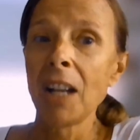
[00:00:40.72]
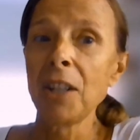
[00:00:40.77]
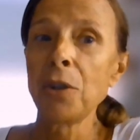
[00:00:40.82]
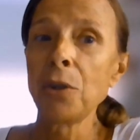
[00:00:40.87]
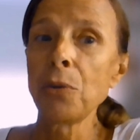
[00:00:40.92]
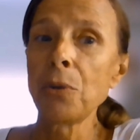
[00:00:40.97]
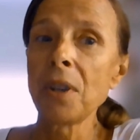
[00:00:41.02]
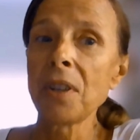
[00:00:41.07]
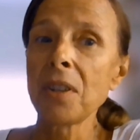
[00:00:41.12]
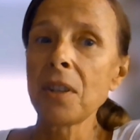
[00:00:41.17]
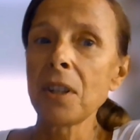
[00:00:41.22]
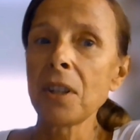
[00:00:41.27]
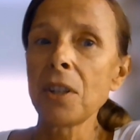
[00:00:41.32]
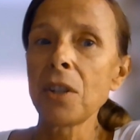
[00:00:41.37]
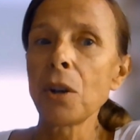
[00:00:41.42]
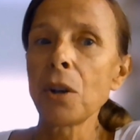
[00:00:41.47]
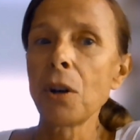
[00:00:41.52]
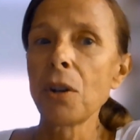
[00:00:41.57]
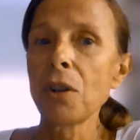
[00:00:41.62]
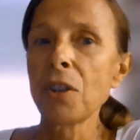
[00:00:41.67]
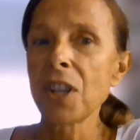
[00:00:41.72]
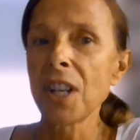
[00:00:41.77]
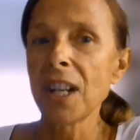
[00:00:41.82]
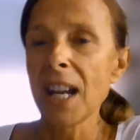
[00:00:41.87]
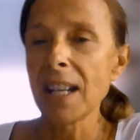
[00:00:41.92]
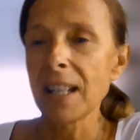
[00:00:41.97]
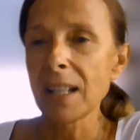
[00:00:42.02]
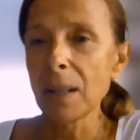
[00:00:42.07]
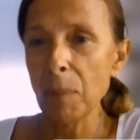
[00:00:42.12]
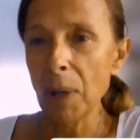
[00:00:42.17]
do research on
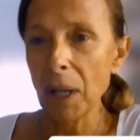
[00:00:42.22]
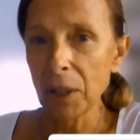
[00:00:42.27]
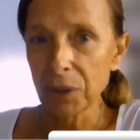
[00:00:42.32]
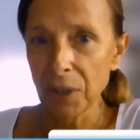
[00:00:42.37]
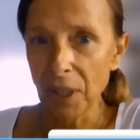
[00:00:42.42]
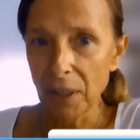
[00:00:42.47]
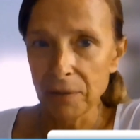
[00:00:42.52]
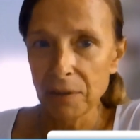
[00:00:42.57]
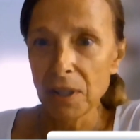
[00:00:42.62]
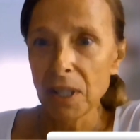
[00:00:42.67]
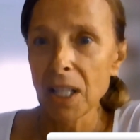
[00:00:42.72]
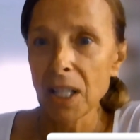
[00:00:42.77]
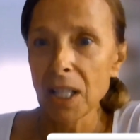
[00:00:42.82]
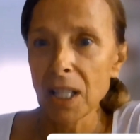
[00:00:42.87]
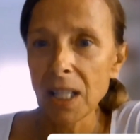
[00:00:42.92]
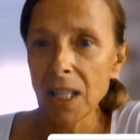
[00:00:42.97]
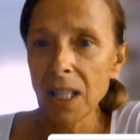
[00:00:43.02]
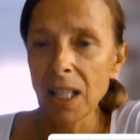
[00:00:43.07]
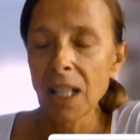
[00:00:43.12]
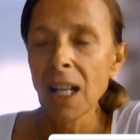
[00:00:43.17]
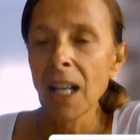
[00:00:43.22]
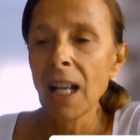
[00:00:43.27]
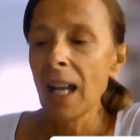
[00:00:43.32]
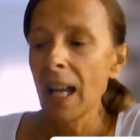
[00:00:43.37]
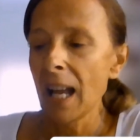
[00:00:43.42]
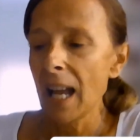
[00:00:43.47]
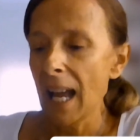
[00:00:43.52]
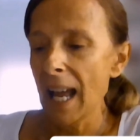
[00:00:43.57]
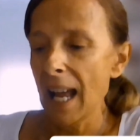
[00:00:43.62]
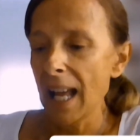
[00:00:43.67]
genetic biodiversity,
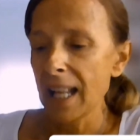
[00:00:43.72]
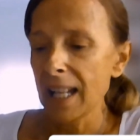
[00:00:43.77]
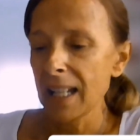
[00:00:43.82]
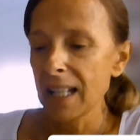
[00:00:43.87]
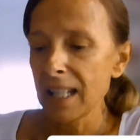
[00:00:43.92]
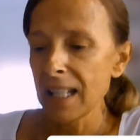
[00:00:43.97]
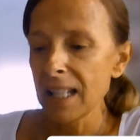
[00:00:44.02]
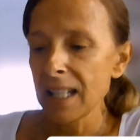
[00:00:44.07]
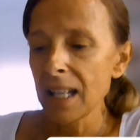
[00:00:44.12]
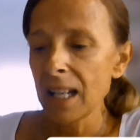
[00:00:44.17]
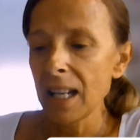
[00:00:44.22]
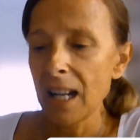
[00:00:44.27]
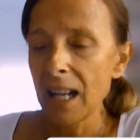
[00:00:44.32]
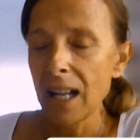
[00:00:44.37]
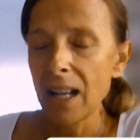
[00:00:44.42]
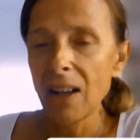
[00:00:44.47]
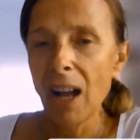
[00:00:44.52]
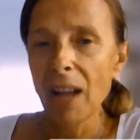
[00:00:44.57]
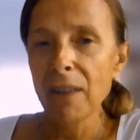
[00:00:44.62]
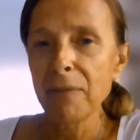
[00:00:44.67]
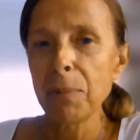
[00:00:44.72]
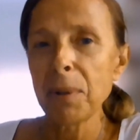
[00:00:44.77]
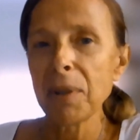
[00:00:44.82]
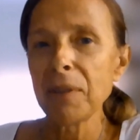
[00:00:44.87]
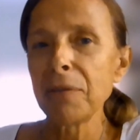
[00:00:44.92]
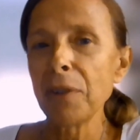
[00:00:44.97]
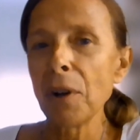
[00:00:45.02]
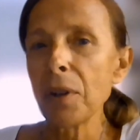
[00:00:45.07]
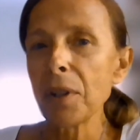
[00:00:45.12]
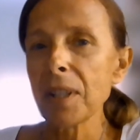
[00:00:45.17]
and I've
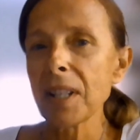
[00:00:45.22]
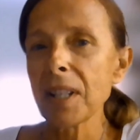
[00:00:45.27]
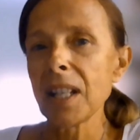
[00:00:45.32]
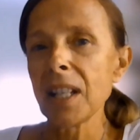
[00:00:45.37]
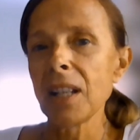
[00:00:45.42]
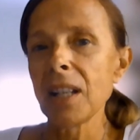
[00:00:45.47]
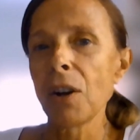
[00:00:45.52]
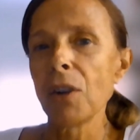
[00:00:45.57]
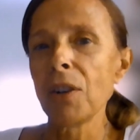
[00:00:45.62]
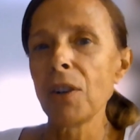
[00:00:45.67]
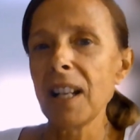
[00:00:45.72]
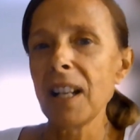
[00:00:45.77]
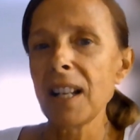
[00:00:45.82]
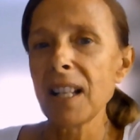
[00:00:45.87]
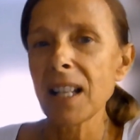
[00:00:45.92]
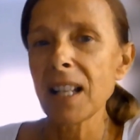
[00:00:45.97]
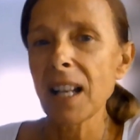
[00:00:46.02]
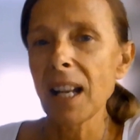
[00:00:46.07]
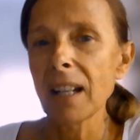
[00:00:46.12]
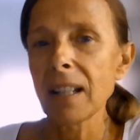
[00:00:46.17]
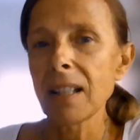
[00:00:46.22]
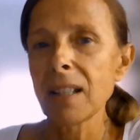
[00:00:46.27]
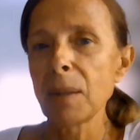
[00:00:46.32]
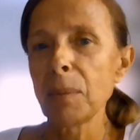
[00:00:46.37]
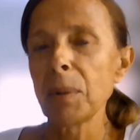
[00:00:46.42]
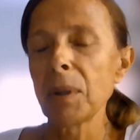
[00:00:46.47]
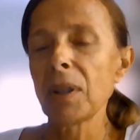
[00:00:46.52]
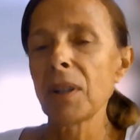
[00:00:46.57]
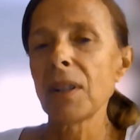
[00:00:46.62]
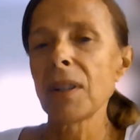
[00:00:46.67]
been focusing on insects
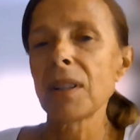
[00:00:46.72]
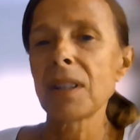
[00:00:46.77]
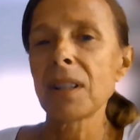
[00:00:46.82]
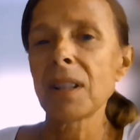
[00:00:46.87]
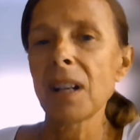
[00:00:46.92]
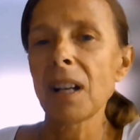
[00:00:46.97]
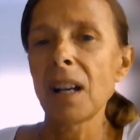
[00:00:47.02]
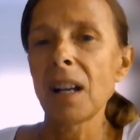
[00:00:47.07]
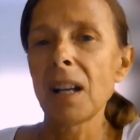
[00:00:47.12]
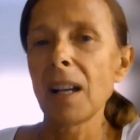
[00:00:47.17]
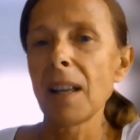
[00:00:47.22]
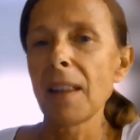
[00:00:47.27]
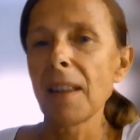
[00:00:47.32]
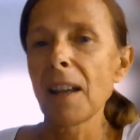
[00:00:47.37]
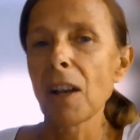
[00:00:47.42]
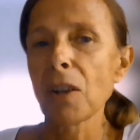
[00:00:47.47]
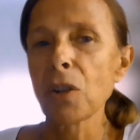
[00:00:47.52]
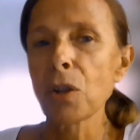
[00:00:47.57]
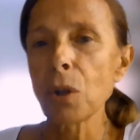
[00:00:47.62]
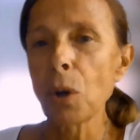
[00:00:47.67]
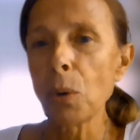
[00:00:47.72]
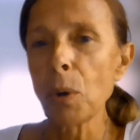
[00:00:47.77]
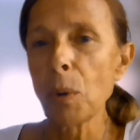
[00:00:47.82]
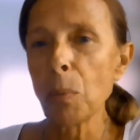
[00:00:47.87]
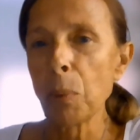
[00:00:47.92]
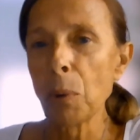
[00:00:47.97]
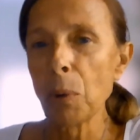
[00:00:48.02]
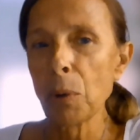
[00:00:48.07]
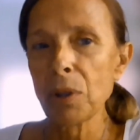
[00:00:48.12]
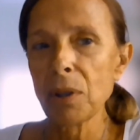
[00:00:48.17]
because they are so
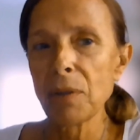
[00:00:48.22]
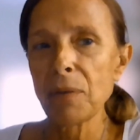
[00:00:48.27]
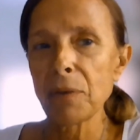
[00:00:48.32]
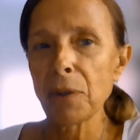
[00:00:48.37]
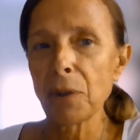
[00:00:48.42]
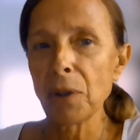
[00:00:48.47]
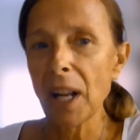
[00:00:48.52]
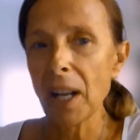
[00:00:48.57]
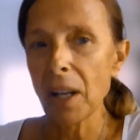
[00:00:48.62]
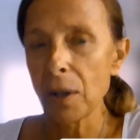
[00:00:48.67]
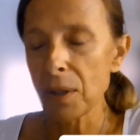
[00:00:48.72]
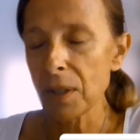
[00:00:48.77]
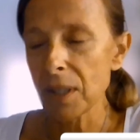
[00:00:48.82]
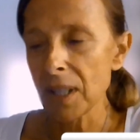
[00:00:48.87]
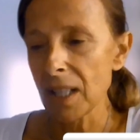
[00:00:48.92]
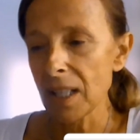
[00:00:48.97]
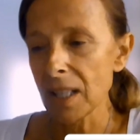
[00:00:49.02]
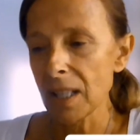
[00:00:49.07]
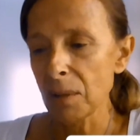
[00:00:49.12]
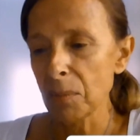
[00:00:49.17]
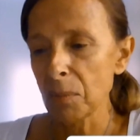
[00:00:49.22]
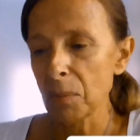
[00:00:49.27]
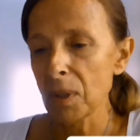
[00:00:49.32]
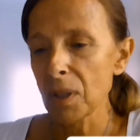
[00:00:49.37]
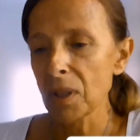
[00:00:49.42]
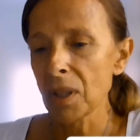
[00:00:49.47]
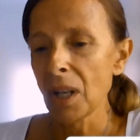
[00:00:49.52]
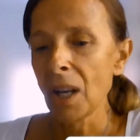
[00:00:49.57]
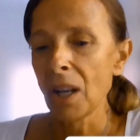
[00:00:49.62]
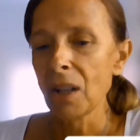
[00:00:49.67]
important for
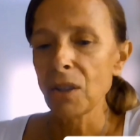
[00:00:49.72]
ecosystems.